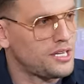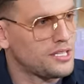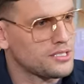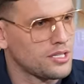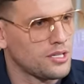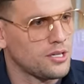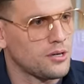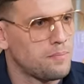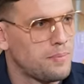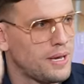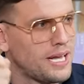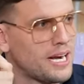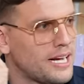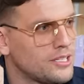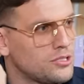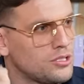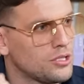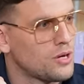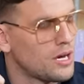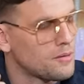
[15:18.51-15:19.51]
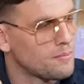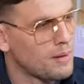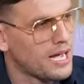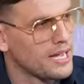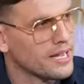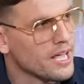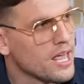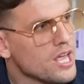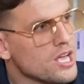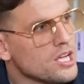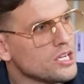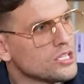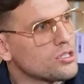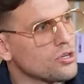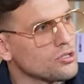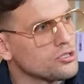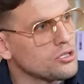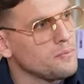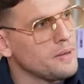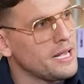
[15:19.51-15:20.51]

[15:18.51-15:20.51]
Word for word: It's a little bit I do on my social